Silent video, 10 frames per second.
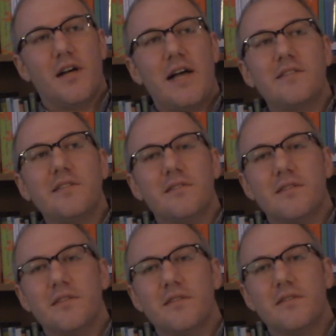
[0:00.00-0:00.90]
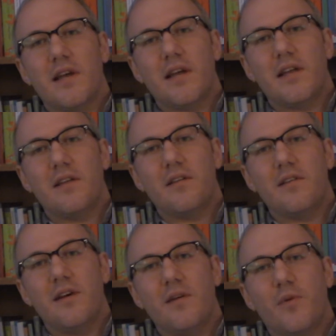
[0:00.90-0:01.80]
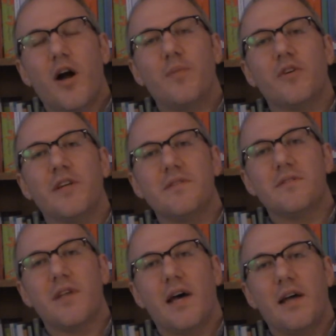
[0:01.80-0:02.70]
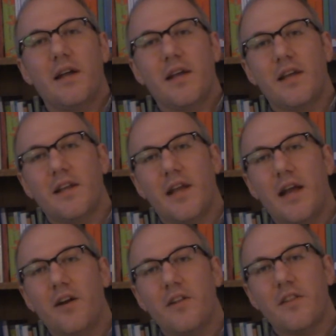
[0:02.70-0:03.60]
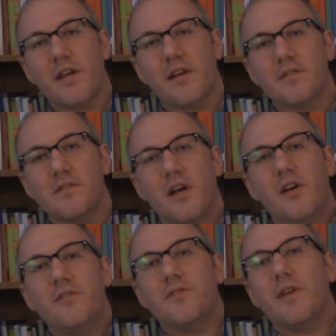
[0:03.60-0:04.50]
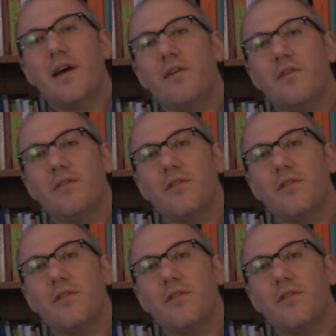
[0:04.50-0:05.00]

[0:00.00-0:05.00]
essences and properties that can inhere in things. So now,